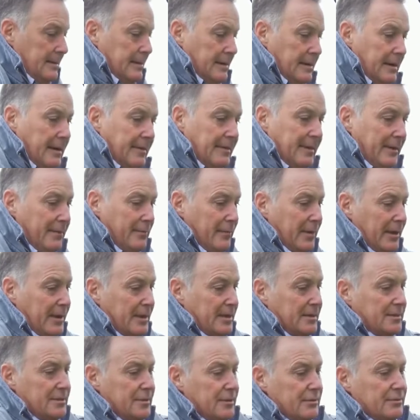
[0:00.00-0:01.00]
and then we
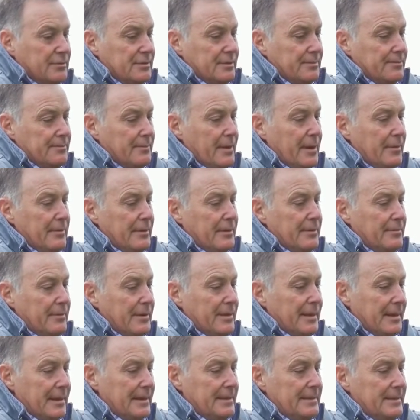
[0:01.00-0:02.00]
can do some mowing
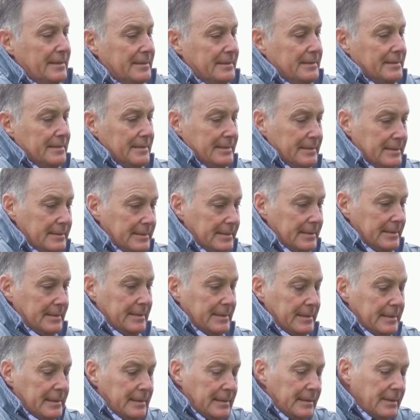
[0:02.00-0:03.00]
with it.
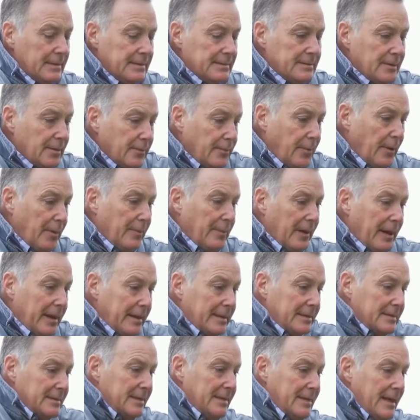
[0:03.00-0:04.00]
So pop that
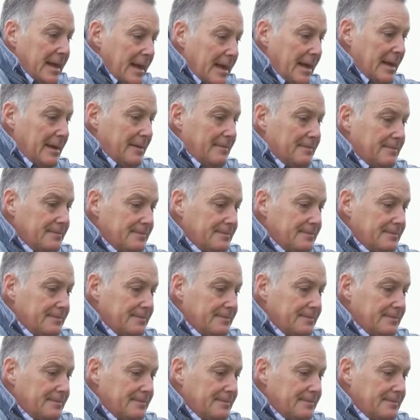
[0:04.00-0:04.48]
into there,